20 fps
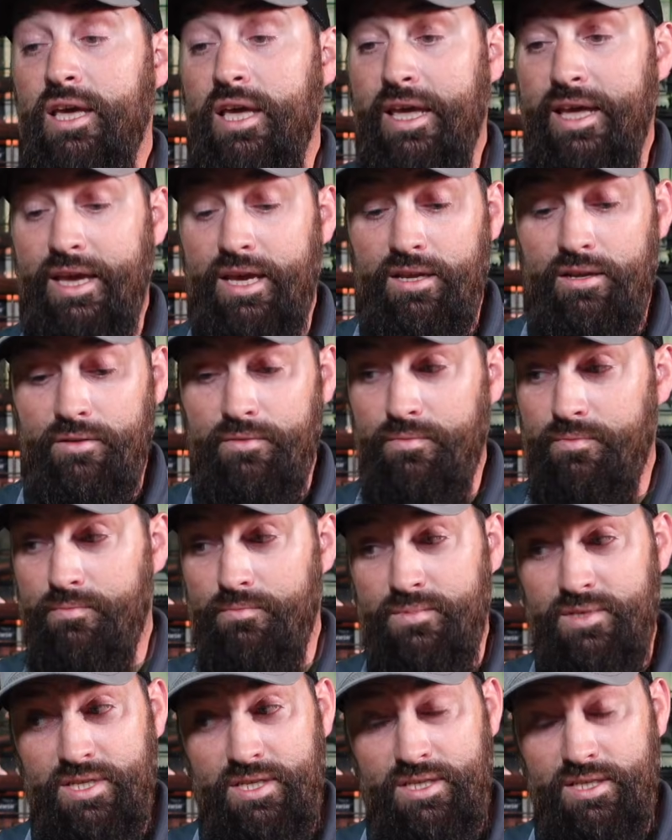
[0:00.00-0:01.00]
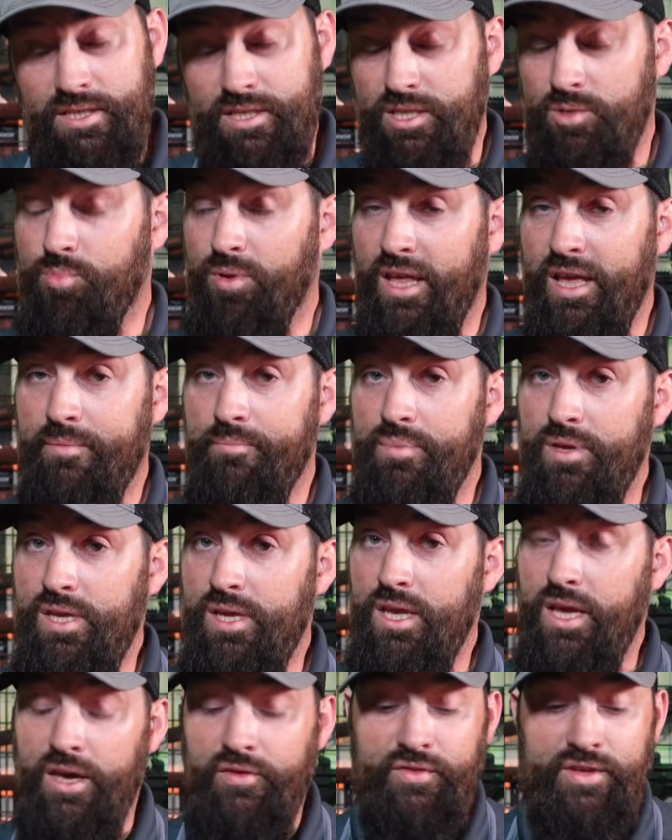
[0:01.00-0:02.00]
And since this is Plan
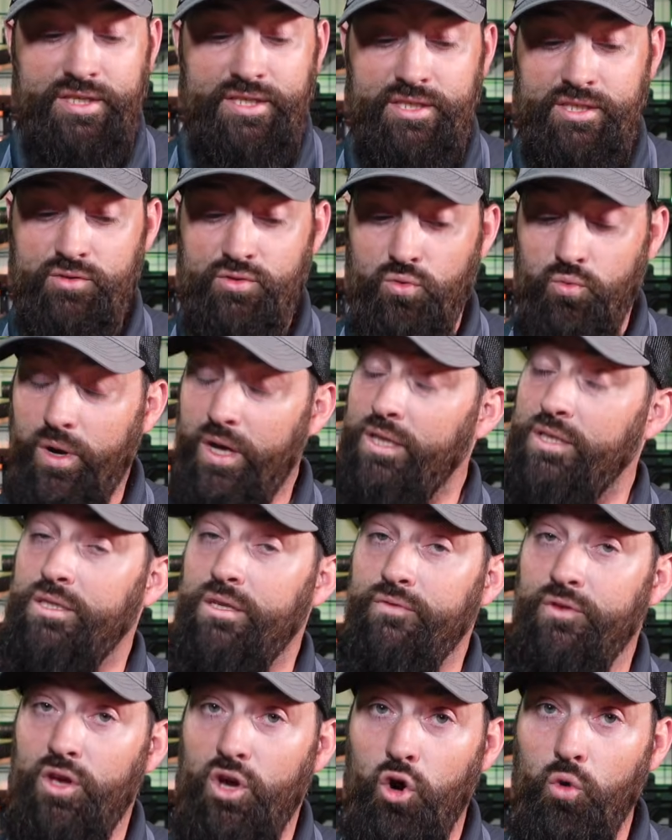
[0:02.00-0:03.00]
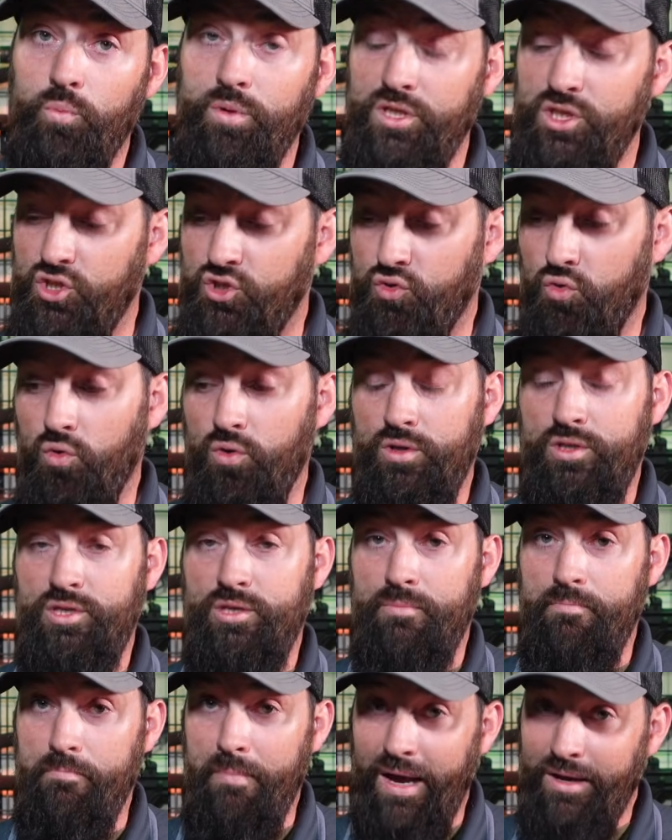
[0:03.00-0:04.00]
B and this is a relatively open source
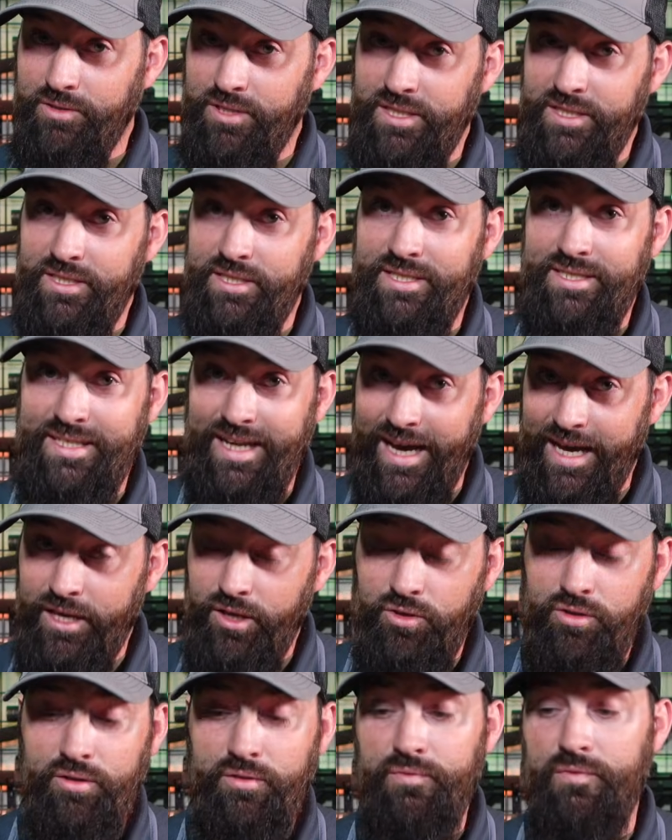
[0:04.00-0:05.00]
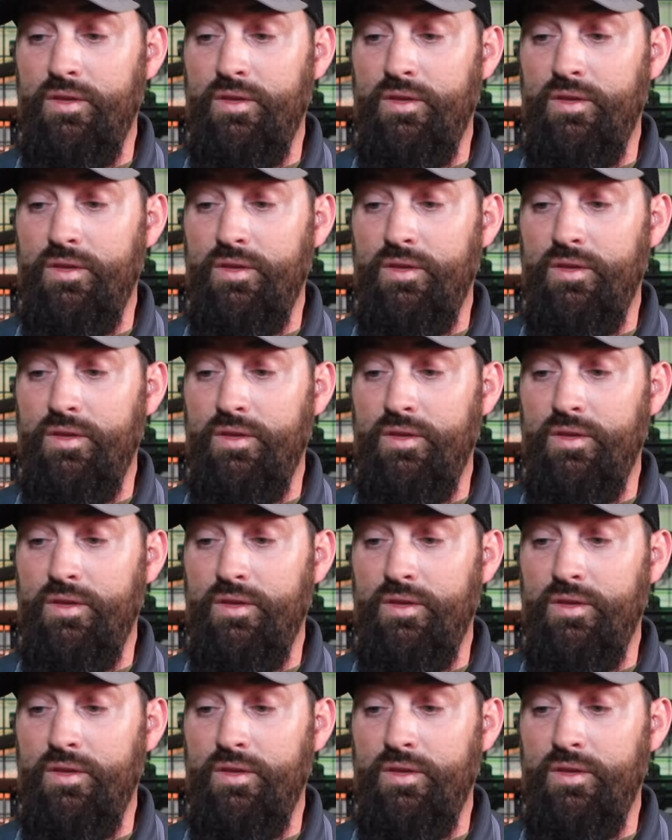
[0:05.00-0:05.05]
mounting style,